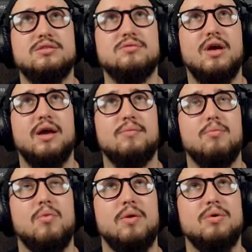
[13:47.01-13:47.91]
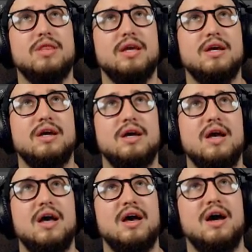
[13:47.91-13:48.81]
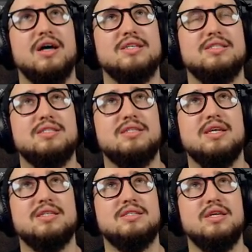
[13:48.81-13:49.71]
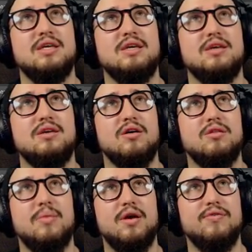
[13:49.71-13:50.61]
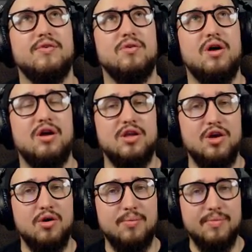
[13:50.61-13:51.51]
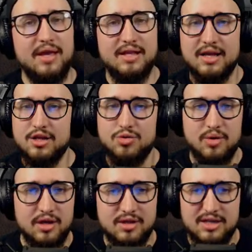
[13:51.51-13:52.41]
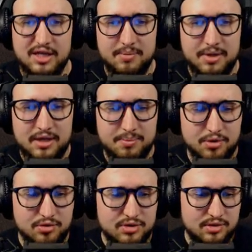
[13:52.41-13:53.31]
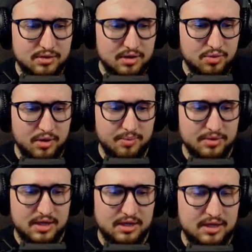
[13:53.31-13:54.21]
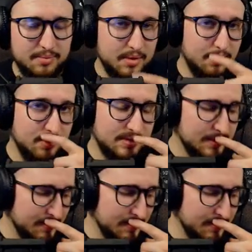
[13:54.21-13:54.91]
I went with like a 60 on the microphone audio and like a 20 on the dB boost, a 20% dB boost.